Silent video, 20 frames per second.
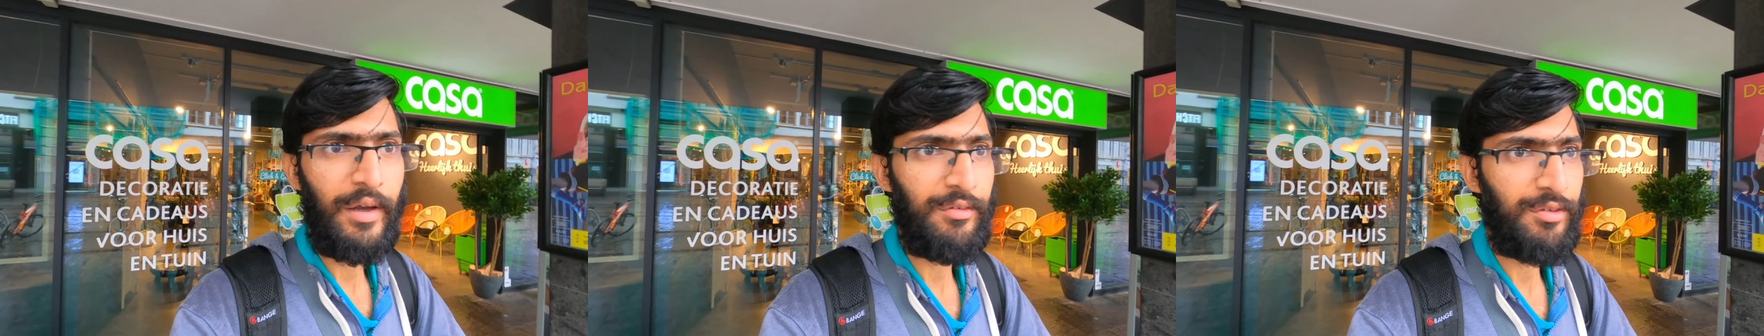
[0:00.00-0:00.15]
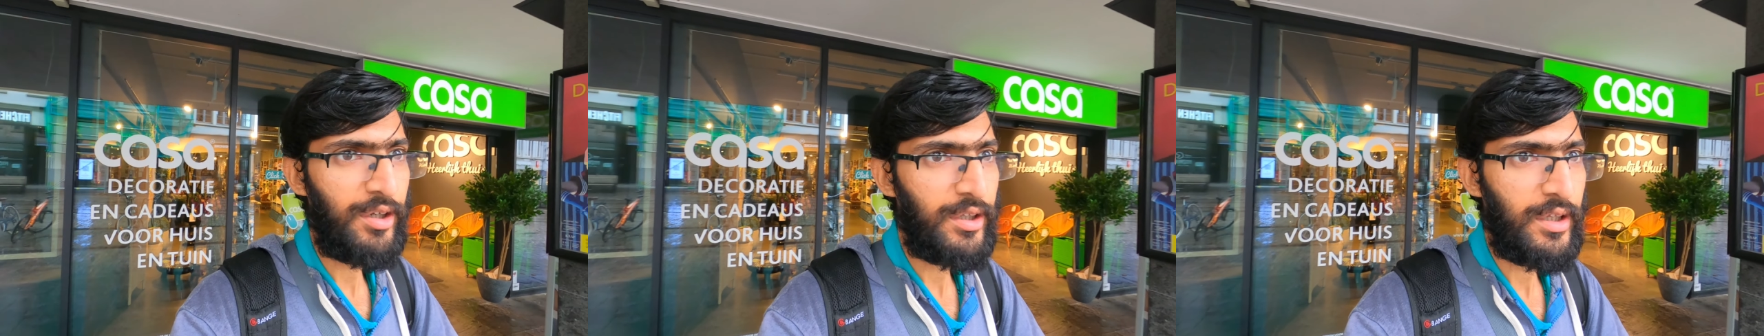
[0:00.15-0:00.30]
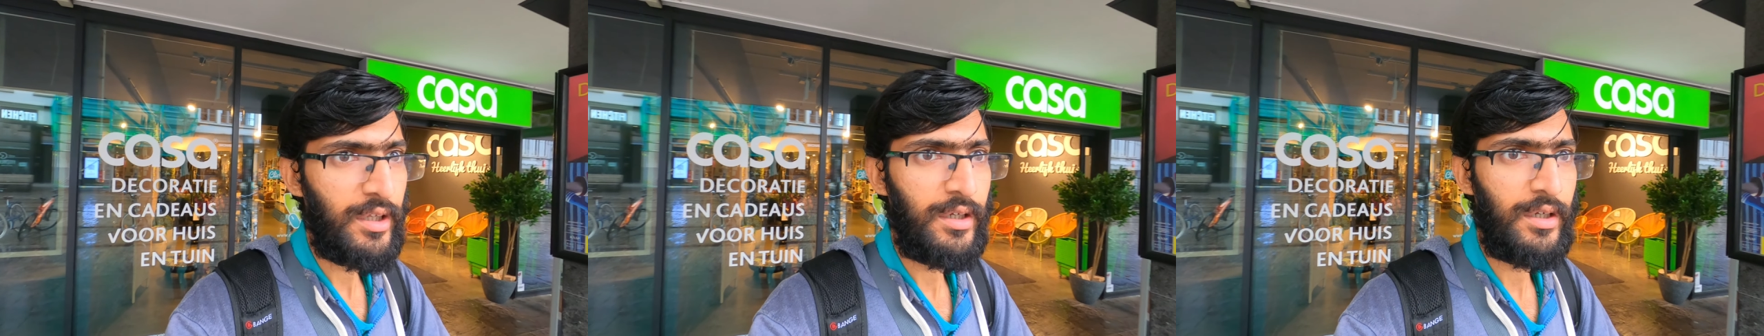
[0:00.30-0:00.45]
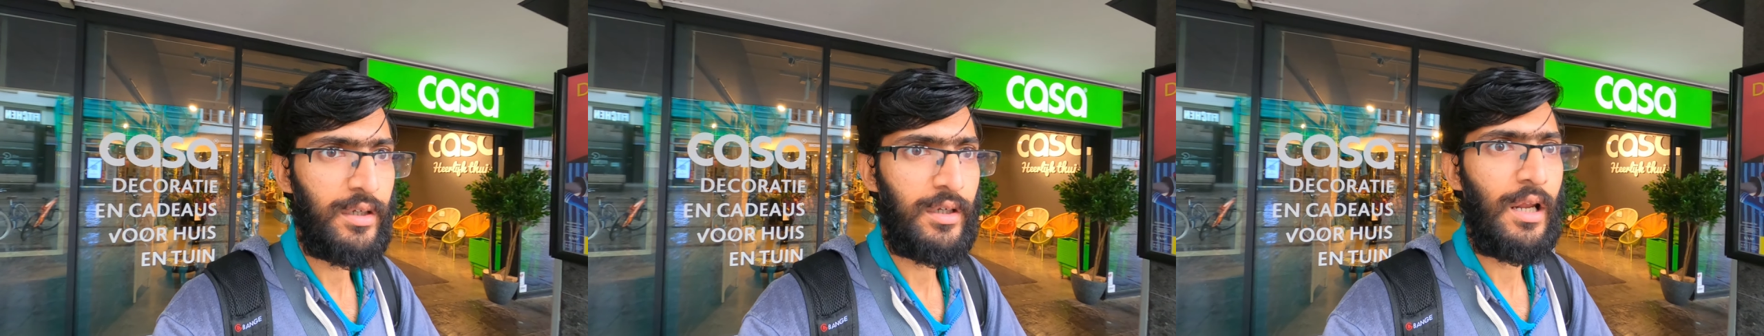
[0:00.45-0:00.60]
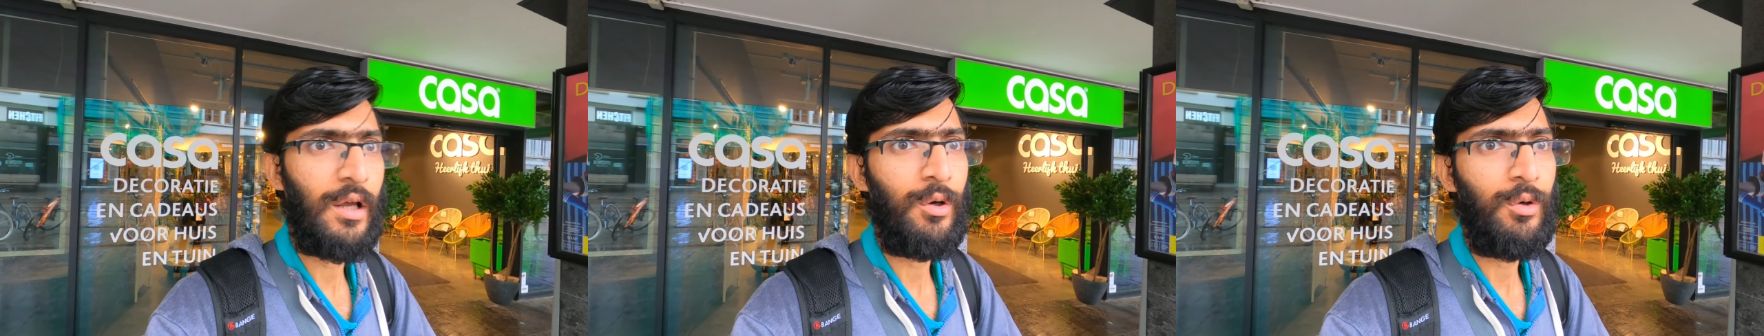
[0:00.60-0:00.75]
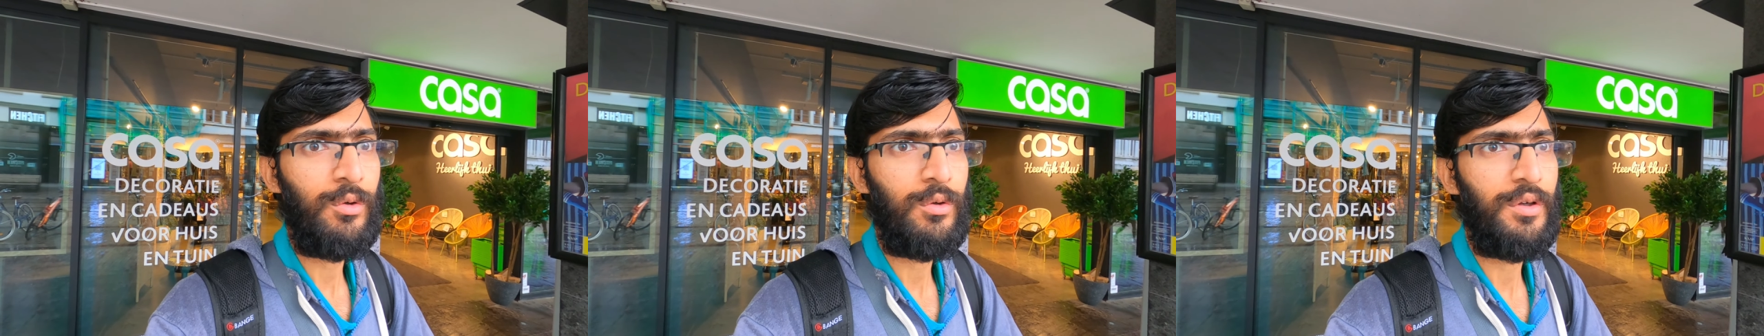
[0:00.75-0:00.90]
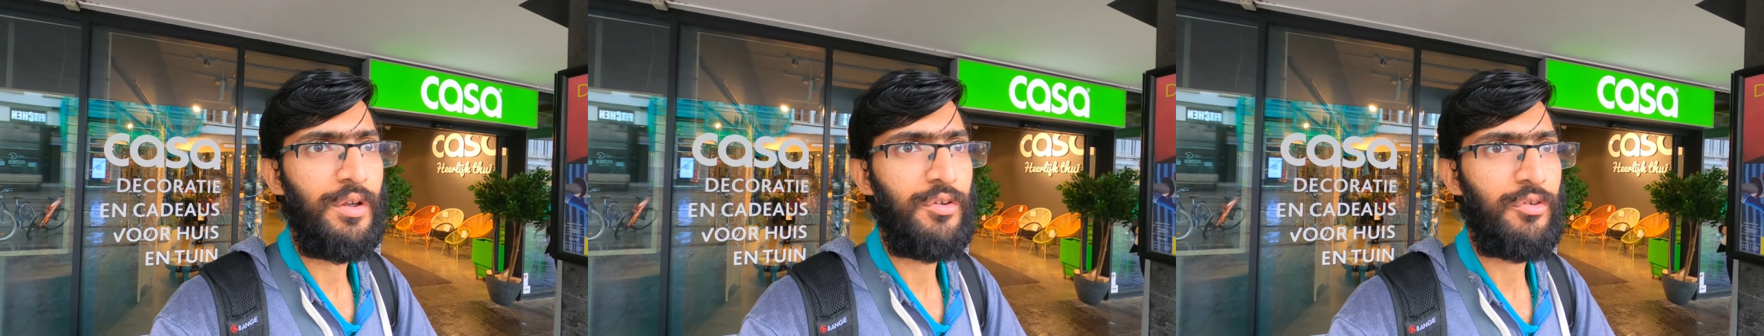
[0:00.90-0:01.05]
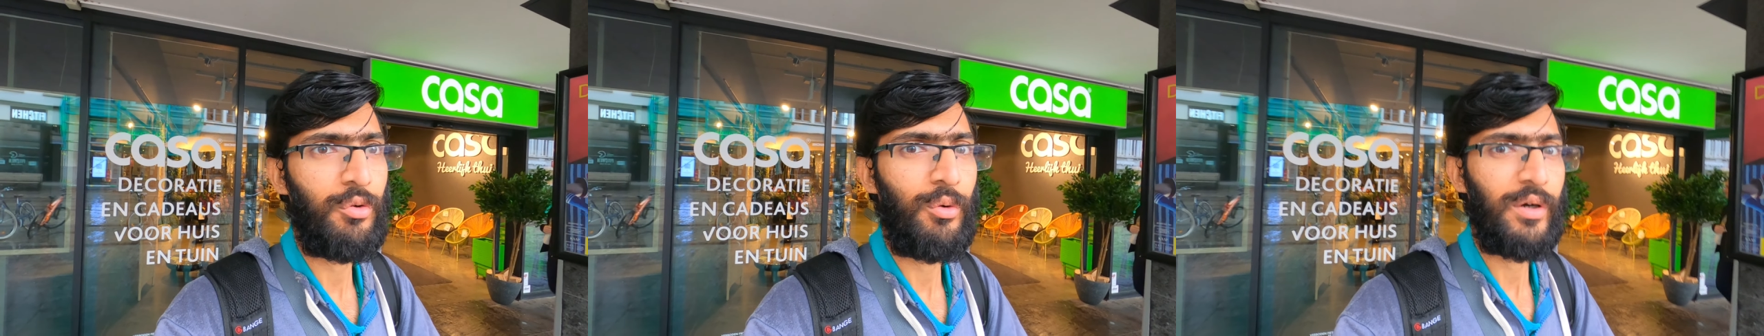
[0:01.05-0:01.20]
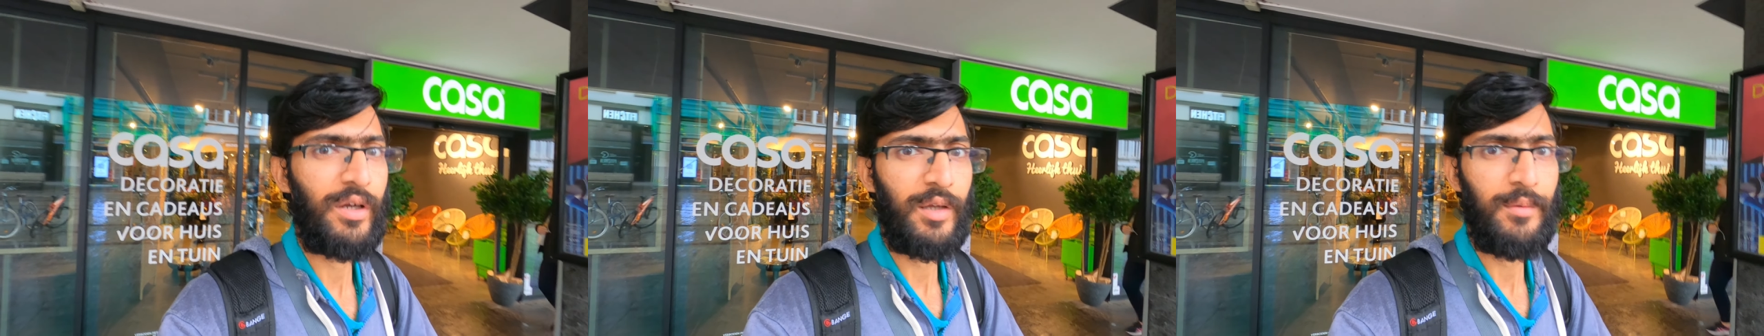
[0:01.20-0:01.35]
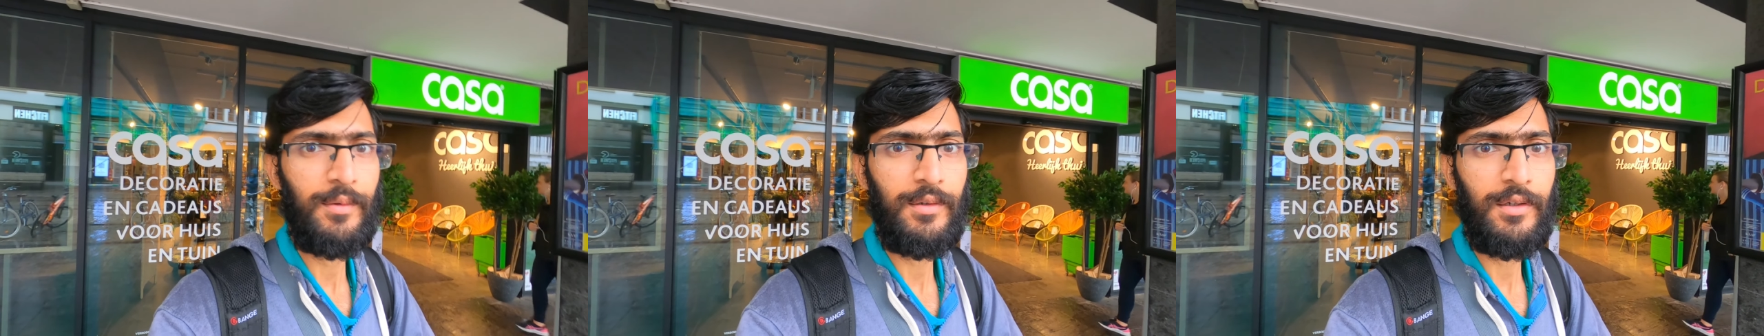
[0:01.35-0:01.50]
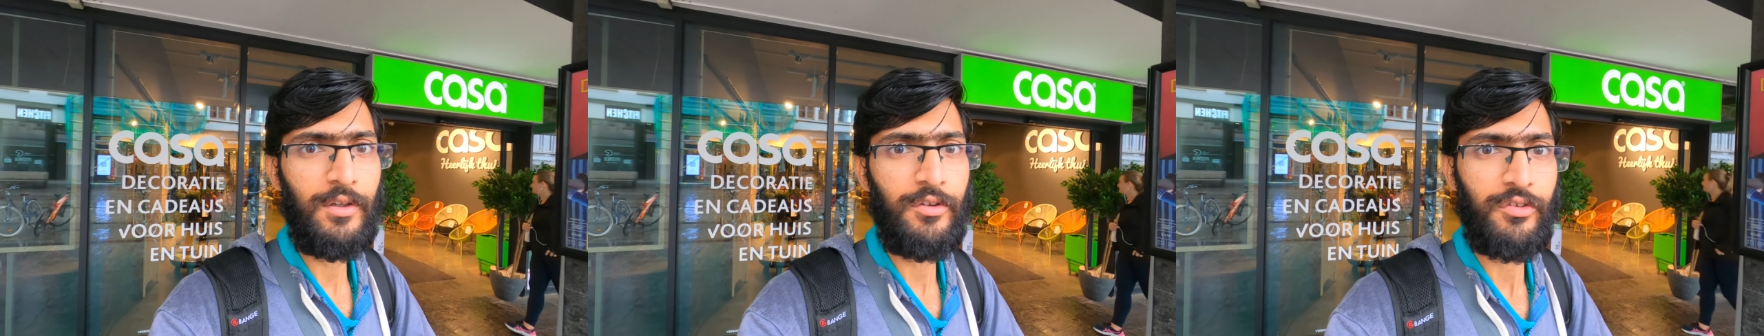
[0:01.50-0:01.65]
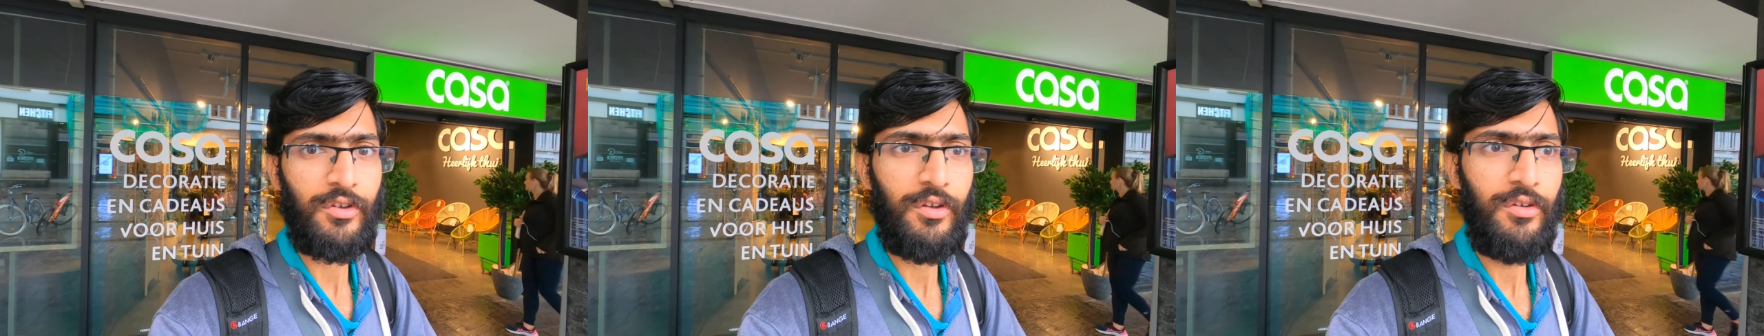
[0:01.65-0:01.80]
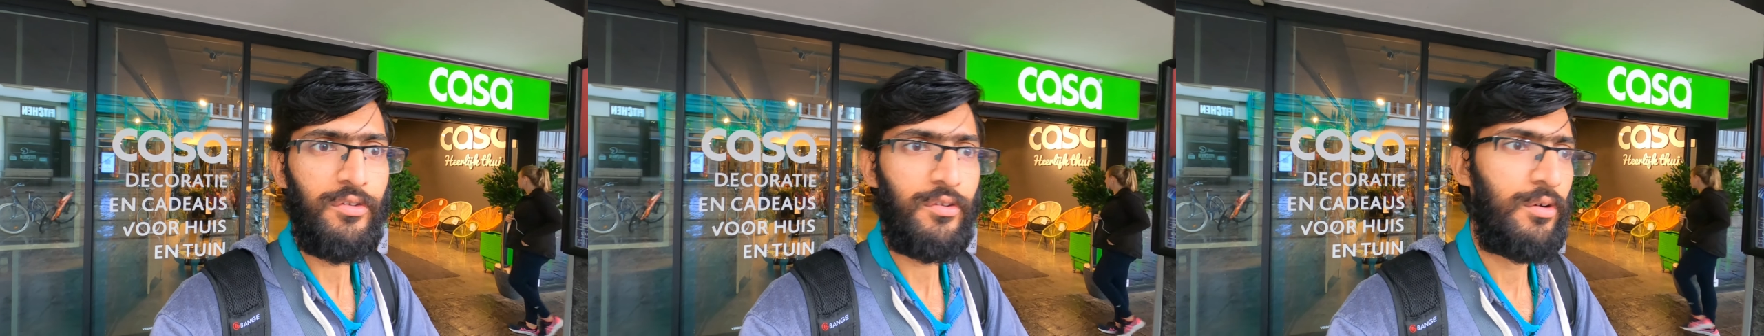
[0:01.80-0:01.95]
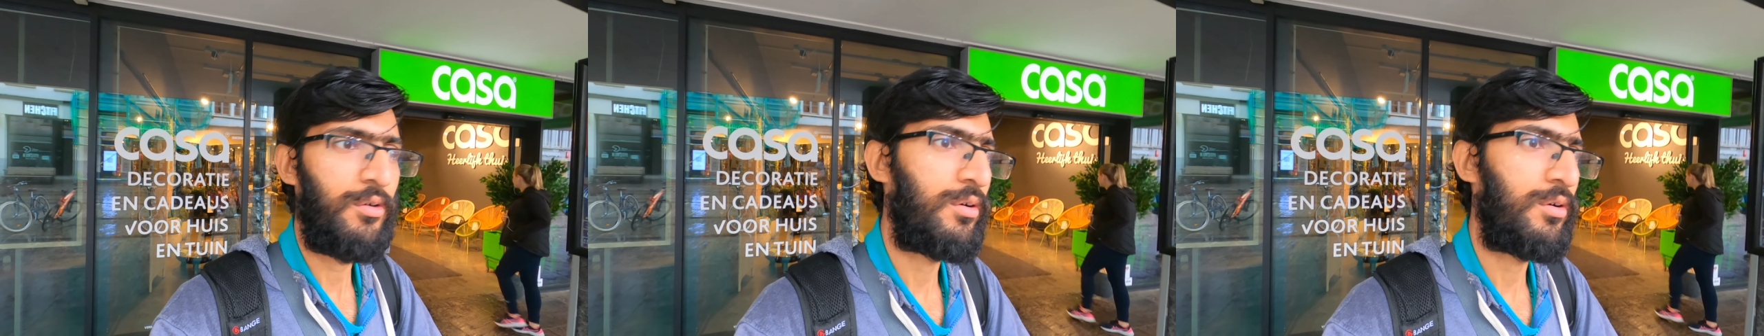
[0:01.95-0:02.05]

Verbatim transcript: Everything now is walkable distance.